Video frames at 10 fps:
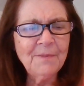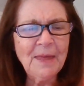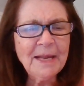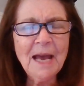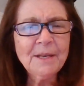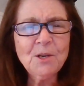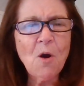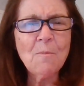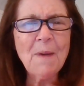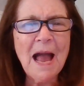They got it
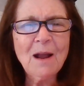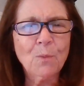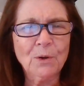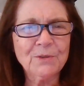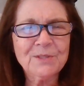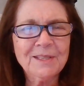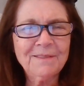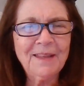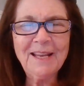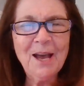all backwards.
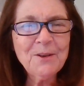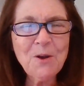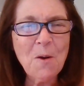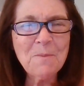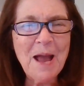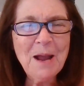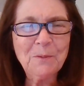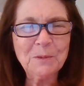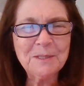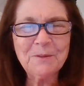They got it all
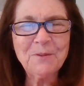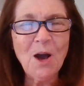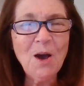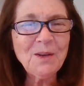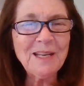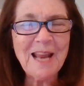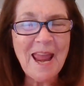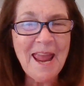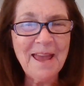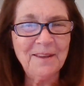backwards. If God is
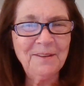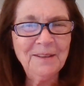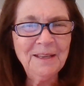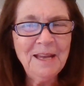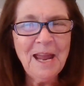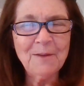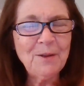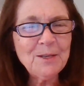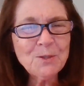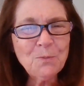head, if
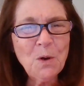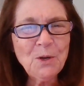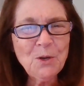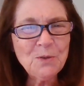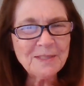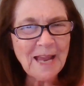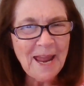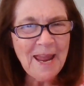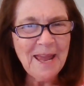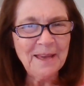He's the one who is
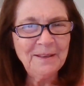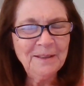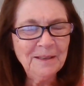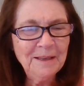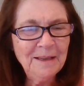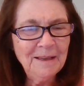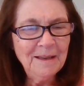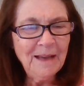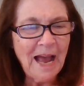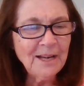head,
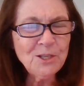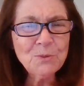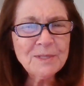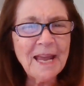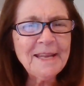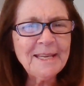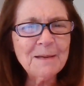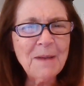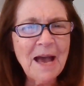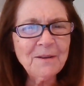how do you take
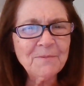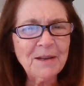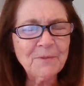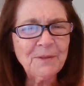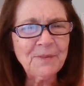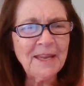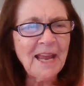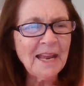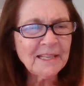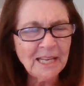him out of
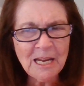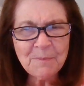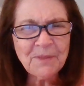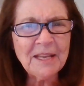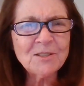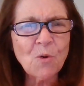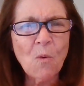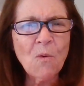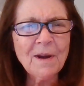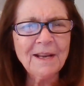everything and keep things
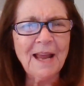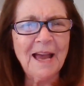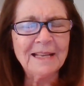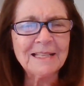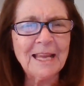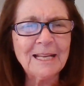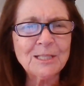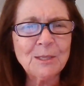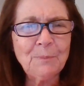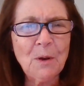organized like
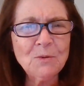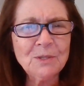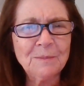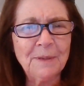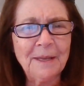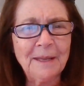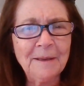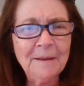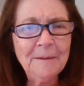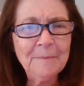it's supposed to be?